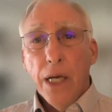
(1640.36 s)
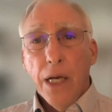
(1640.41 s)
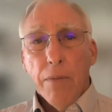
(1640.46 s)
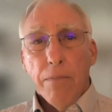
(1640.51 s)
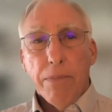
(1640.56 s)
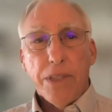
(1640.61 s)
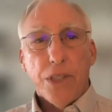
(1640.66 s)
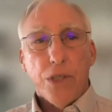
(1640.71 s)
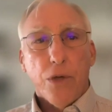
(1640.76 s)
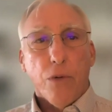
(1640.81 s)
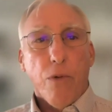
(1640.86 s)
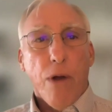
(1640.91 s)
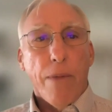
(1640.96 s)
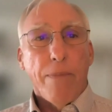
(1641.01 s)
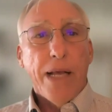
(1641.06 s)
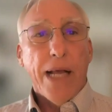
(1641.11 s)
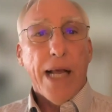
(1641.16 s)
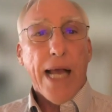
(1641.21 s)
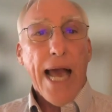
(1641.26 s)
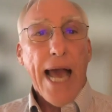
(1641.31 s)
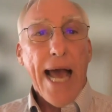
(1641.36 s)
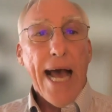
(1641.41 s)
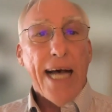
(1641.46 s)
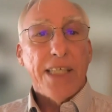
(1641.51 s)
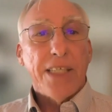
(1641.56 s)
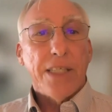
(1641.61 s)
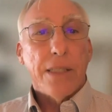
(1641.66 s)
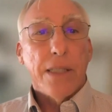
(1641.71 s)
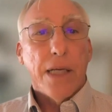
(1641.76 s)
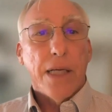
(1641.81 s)
Mr. Remnick
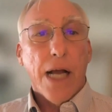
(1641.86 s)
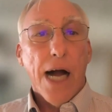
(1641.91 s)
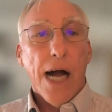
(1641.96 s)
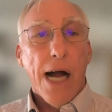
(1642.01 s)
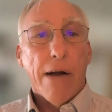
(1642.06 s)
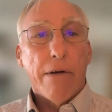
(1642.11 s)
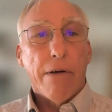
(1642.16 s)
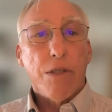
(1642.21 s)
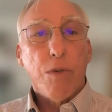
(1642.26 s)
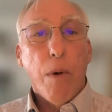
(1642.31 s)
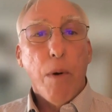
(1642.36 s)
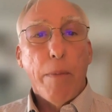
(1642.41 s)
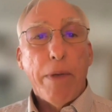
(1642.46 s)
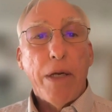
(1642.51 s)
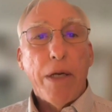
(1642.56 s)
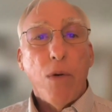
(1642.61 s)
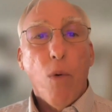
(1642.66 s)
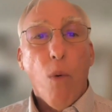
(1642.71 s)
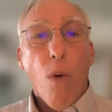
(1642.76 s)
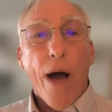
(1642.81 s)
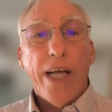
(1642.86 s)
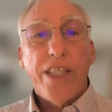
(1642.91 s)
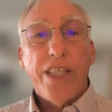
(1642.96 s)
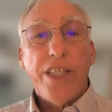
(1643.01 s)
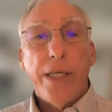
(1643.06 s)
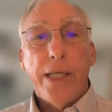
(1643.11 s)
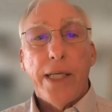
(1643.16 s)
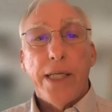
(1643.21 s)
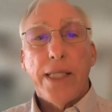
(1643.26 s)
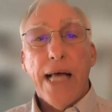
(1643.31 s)
asked the Congresswoman why
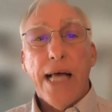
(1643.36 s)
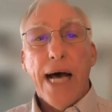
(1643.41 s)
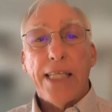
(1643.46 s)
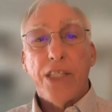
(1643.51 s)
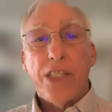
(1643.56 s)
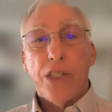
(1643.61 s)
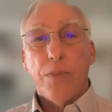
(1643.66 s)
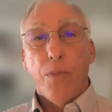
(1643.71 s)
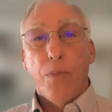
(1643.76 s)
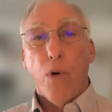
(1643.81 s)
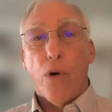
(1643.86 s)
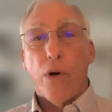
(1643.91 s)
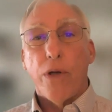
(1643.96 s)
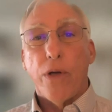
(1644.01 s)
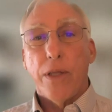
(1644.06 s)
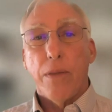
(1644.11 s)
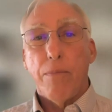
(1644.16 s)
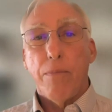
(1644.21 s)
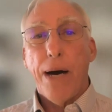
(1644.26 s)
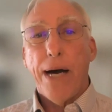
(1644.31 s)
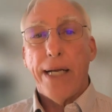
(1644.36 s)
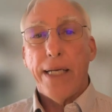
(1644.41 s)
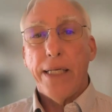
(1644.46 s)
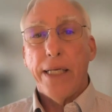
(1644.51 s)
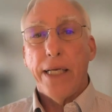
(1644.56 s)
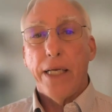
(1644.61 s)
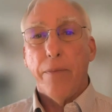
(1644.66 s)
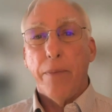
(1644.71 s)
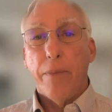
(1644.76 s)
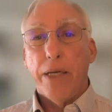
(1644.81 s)
she did not support the
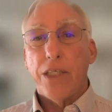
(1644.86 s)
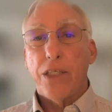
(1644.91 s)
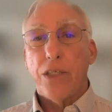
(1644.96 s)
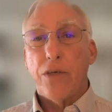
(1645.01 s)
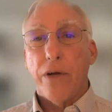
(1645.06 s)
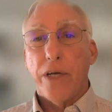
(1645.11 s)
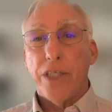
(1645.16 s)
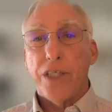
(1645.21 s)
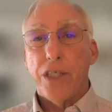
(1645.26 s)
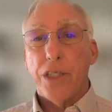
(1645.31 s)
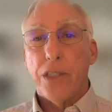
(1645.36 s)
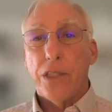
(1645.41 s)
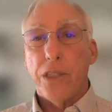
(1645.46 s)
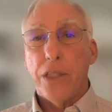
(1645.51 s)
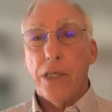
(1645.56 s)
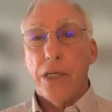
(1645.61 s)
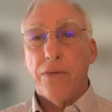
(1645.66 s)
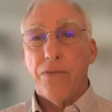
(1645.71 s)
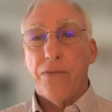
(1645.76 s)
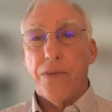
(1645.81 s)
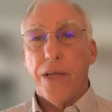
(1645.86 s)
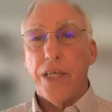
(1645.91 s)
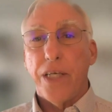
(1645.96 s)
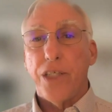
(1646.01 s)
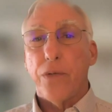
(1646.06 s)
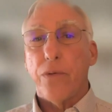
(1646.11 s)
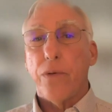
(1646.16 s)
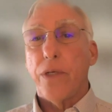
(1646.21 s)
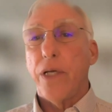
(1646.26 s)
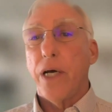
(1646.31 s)
Biden administration's
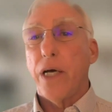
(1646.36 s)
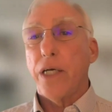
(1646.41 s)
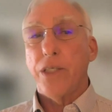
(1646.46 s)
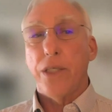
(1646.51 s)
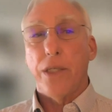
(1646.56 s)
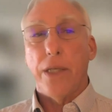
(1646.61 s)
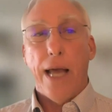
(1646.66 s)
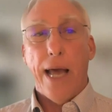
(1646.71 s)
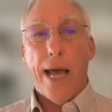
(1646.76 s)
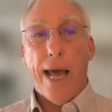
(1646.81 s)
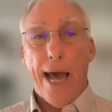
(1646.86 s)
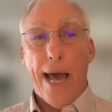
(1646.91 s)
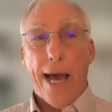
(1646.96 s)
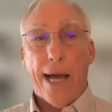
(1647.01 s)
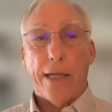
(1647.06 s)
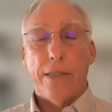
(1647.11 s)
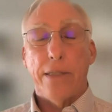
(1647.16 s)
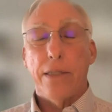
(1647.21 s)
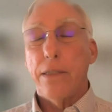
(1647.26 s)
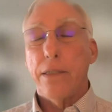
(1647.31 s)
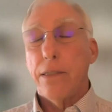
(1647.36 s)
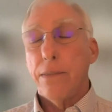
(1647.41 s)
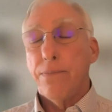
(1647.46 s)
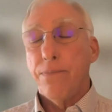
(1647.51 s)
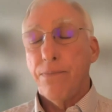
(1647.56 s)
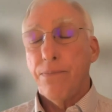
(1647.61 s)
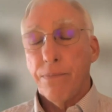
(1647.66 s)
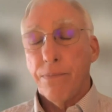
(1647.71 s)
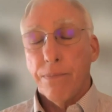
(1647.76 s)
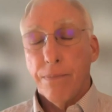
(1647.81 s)
Inflation Reduction Act.
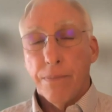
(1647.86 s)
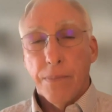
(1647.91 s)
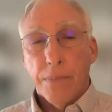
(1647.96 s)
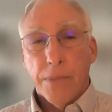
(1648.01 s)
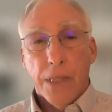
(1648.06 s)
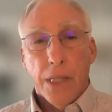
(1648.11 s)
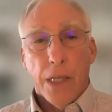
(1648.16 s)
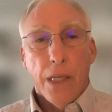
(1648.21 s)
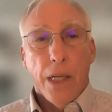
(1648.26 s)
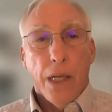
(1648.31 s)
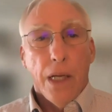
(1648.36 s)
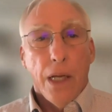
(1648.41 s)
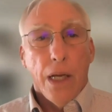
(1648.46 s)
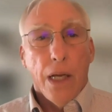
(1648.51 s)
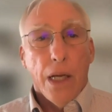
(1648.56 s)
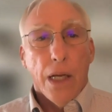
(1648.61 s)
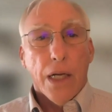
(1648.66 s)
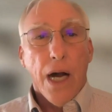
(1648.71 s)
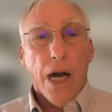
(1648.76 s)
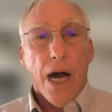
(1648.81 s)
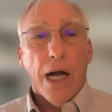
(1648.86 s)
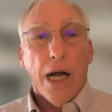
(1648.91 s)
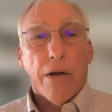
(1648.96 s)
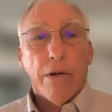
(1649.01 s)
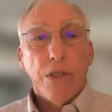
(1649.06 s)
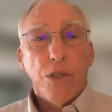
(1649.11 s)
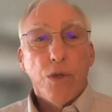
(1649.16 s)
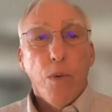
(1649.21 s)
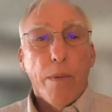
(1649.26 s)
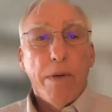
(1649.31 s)

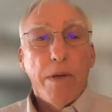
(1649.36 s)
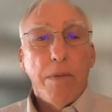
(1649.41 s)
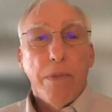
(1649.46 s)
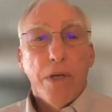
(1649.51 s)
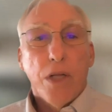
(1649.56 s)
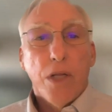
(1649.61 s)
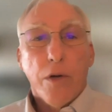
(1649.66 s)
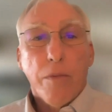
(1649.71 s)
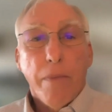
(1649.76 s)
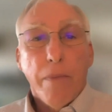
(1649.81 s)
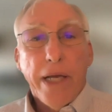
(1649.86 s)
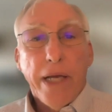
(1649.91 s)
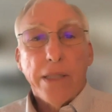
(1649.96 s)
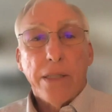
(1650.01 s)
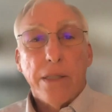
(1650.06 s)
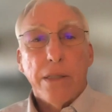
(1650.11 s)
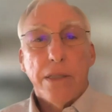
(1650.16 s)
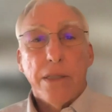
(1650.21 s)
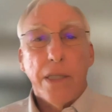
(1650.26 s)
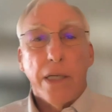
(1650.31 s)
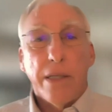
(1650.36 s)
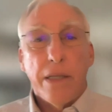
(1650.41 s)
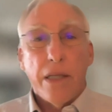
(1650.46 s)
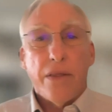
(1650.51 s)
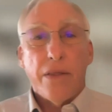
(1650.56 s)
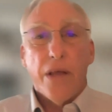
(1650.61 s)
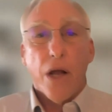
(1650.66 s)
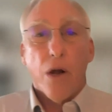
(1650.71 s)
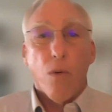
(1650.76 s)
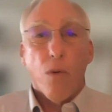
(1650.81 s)
Congresswoman Miller Meeks said
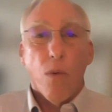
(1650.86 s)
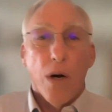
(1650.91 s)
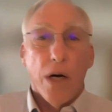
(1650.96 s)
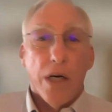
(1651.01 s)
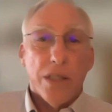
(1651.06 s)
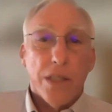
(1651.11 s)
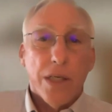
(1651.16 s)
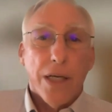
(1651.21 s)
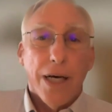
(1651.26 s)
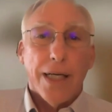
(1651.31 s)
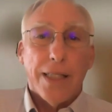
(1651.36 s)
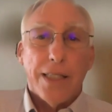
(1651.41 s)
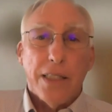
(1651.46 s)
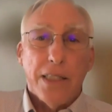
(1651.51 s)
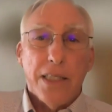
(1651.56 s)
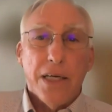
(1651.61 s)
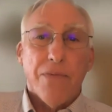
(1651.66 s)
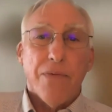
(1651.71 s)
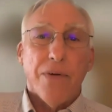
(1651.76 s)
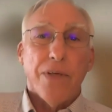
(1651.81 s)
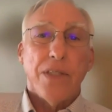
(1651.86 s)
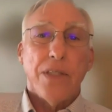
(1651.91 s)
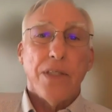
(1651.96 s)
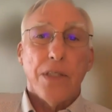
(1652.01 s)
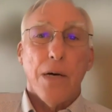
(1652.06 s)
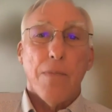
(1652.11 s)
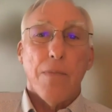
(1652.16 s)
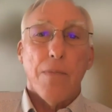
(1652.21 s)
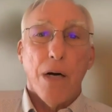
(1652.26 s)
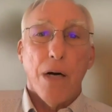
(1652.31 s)
that there was a difference
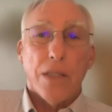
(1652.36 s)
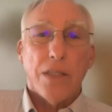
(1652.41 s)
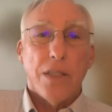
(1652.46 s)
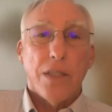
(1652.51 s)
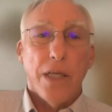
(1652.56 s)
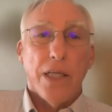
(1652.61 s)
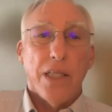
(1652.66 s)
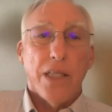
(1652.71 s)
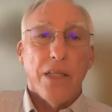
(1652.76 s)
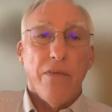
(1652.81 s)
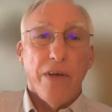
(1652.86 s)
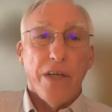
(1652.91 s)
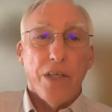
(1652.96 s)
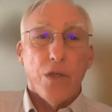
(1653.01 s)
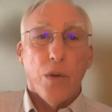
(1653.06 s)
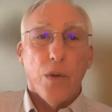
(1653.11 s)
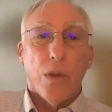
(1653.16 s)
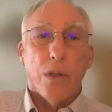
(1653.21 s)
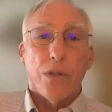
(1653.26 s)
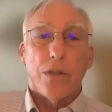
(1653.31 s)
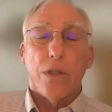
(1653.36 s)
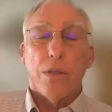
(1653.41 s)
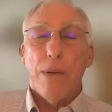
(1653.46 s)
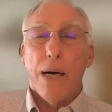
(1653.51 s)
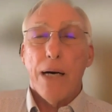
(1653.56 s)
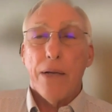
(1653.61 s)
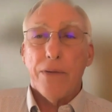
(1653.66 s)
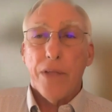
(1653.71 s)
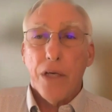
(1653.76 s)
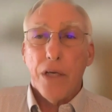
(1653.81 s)
amongst individuals
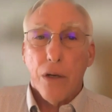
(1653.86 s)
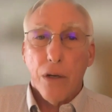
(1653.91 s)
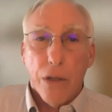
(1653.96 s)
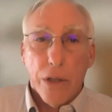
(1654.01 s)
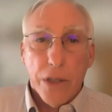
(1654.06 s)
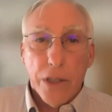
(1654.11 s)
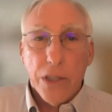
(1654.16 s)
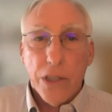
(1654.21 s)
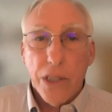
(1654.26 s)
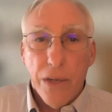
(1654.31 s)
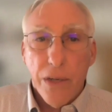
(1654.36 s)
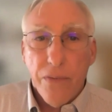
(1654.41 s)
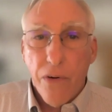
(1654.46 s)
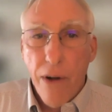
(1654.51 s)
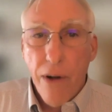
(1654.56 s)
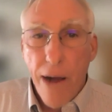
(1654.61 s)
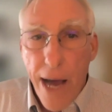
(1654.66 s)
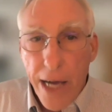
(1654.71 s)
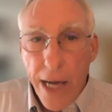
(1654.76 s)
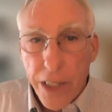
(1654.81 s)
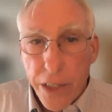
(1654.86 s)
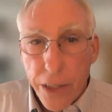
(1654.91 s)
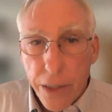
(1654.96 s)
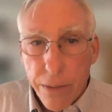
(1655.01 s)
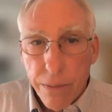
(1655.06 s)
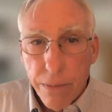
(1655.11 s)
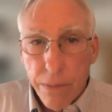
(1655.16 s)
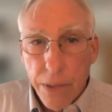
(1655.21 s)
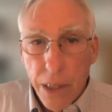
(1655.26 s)
about the urgency for action.